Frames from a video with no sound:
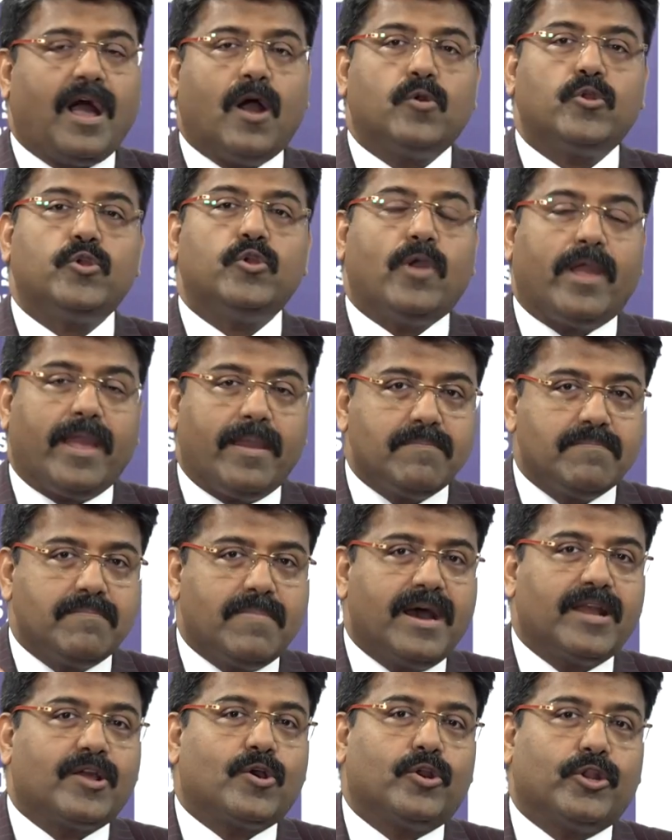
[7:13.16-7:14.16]
How do you
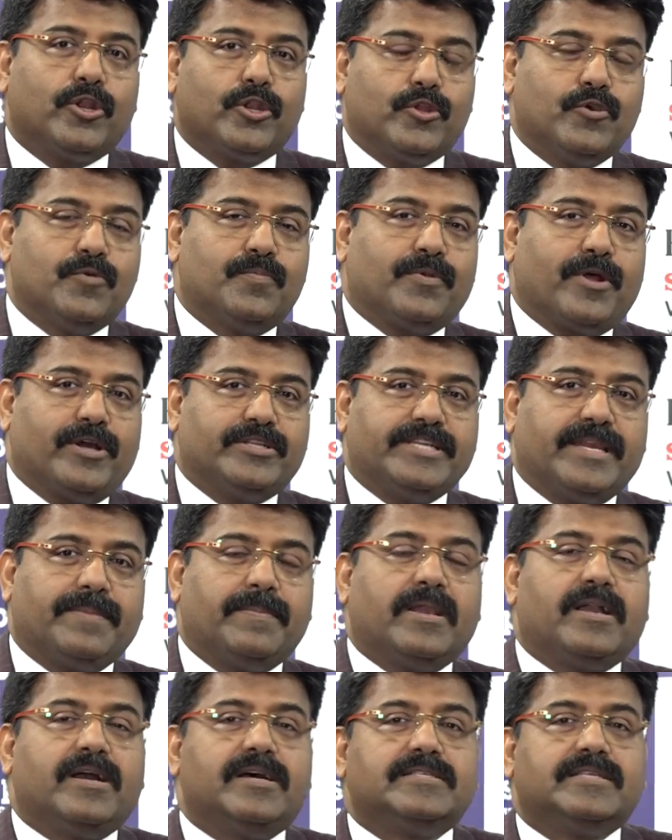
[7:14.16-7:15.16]
embark on a new project?
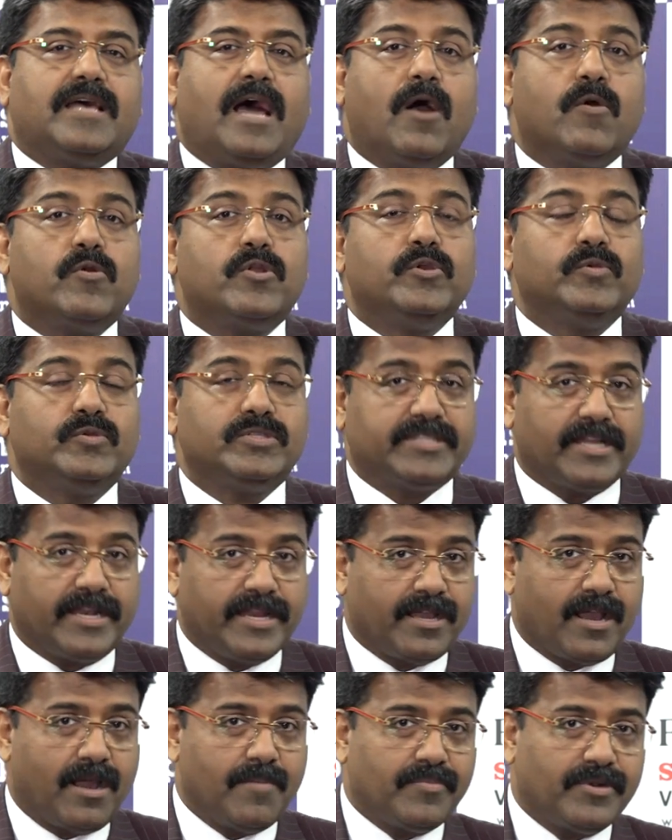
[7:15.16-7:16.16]
Because how do you
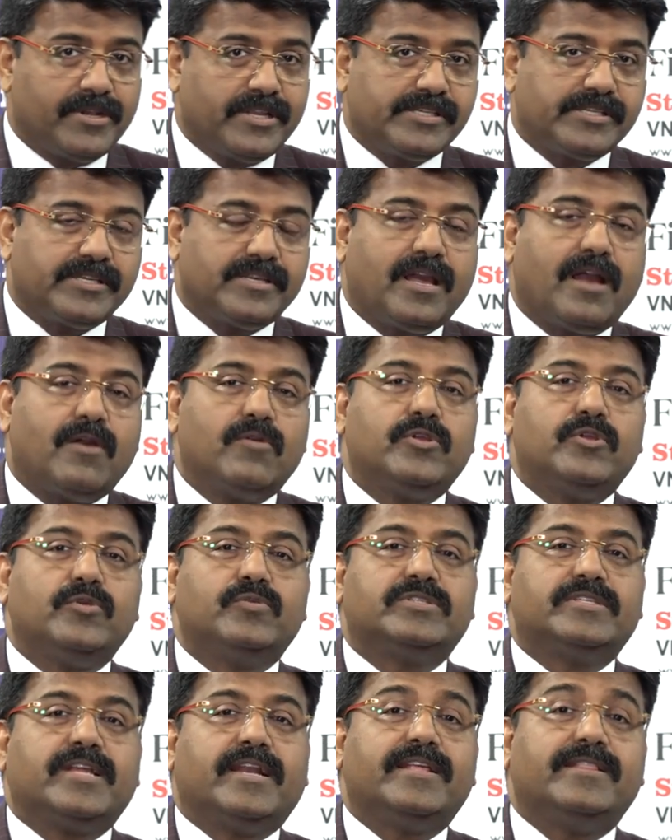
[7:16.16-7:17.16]
study competition? How do you
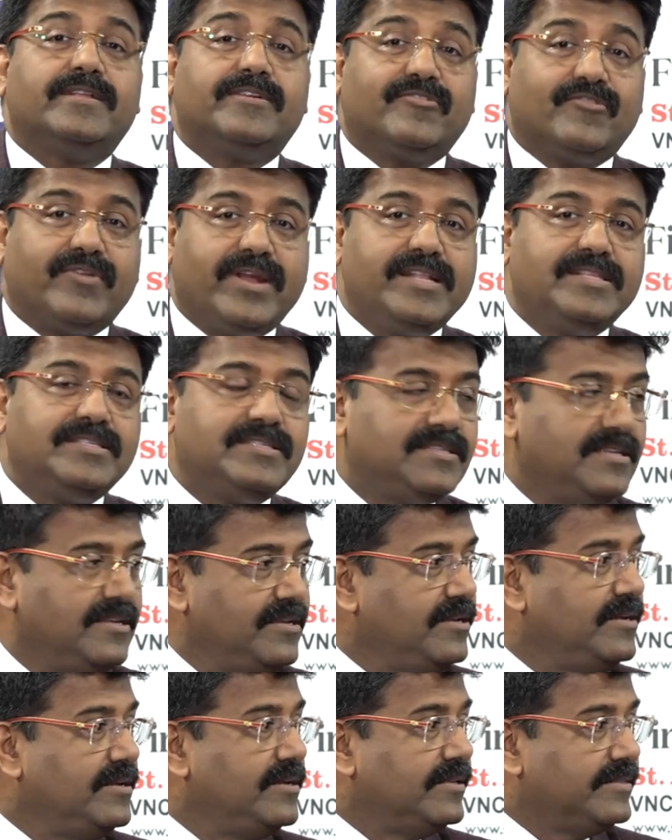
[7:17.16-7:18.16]
study the trends
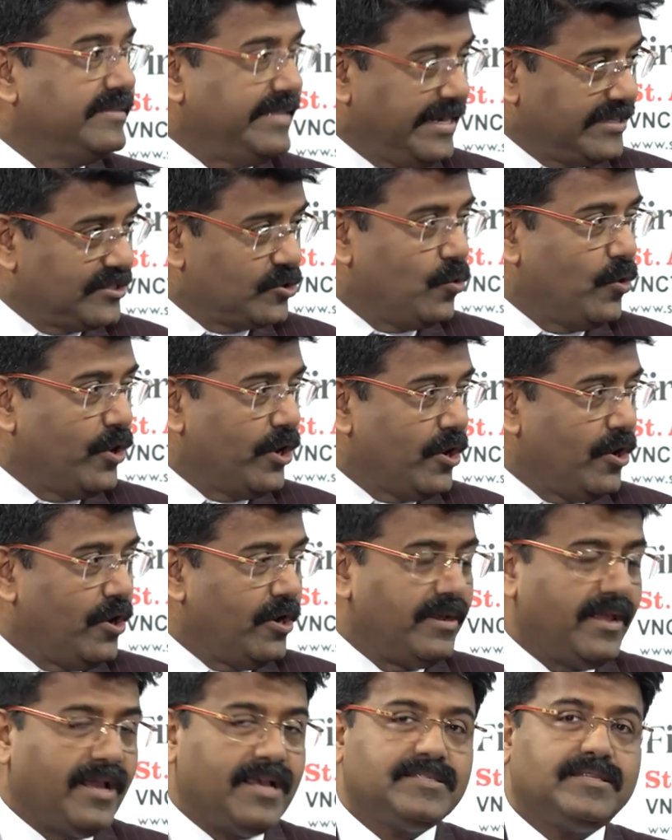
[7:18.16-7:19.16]
that's going
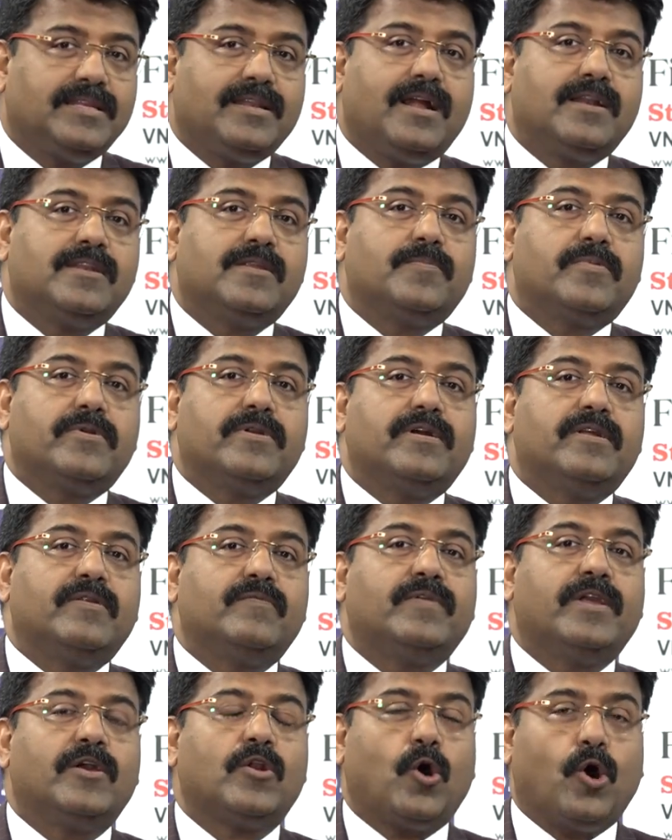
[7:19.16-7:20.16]
on? As an entrepreneur,
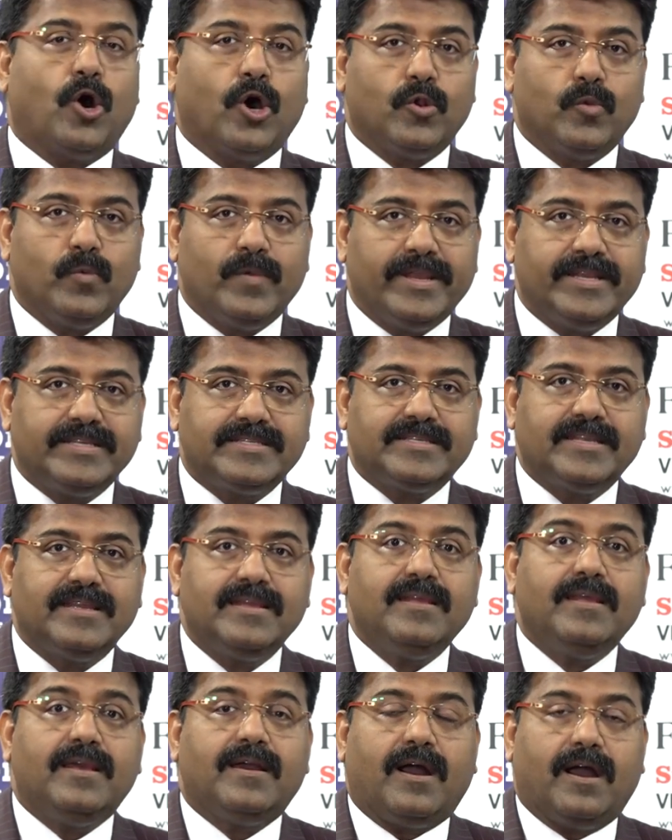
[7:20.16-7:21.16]
we are always
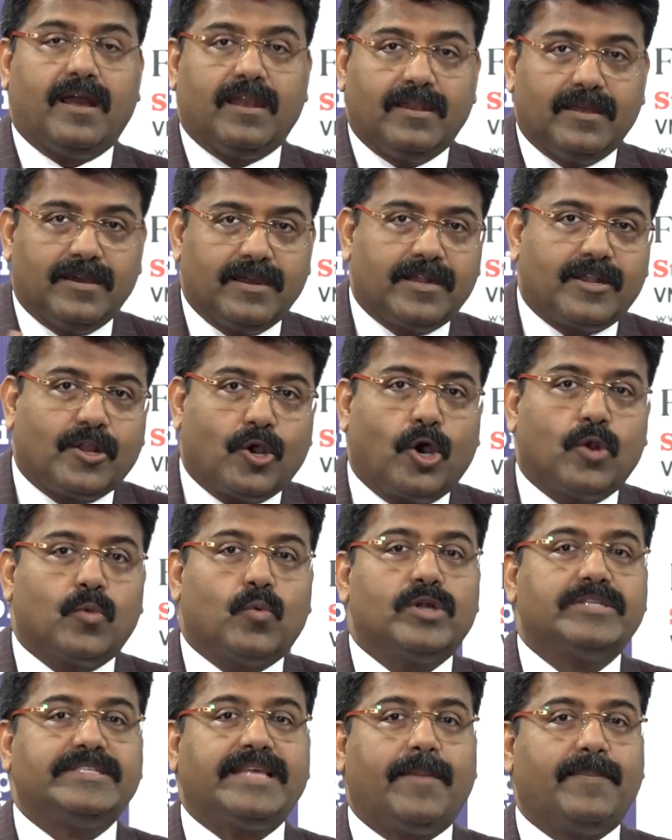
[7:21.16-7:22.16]
alert on
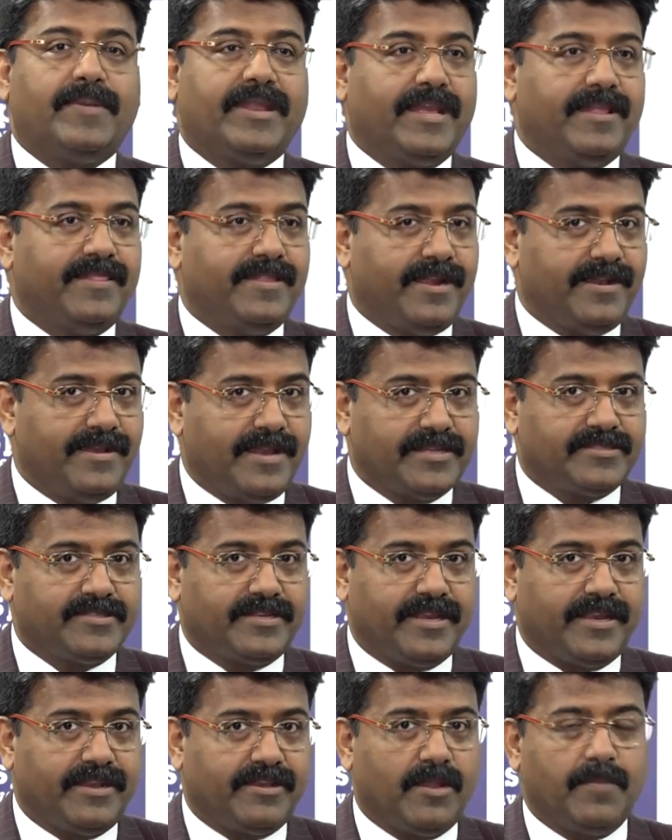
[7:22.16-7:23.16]
what's happening in the industry.